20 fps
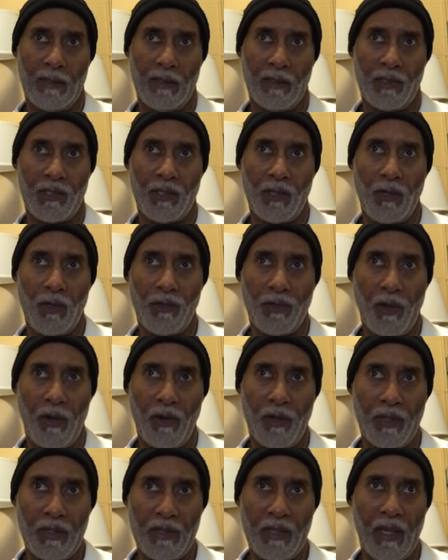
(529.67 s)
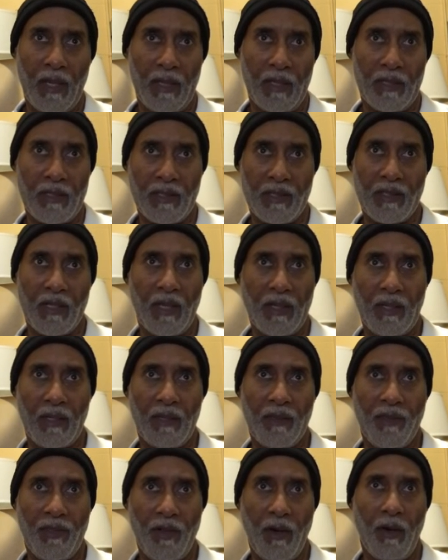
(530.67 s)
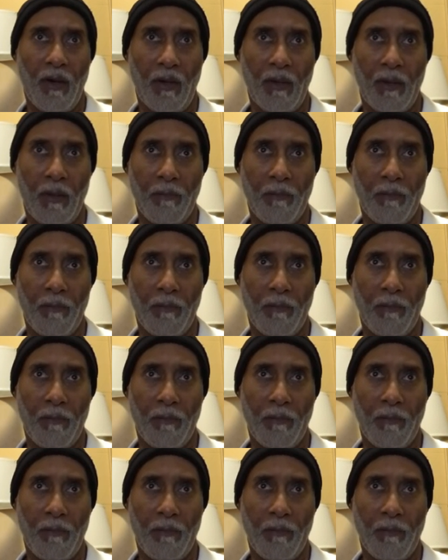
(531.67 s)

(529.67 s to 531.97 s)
showed the artist had a second thought